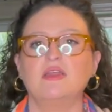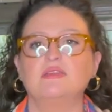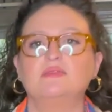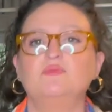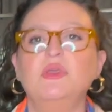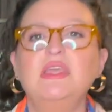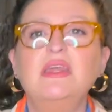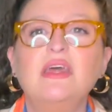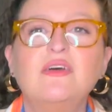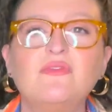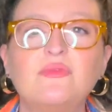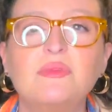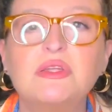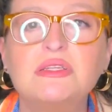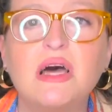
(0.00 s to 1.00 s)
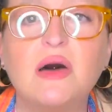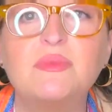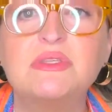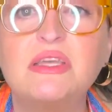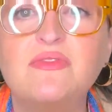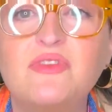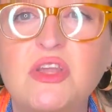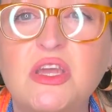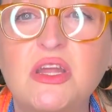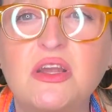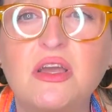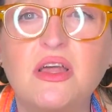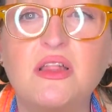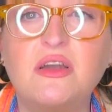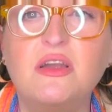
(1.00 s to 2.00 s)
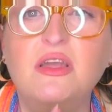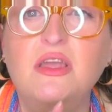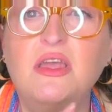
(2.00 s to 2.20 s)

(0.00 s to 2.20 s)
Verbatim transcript: It's peeking out from the top. It's giving you henna color.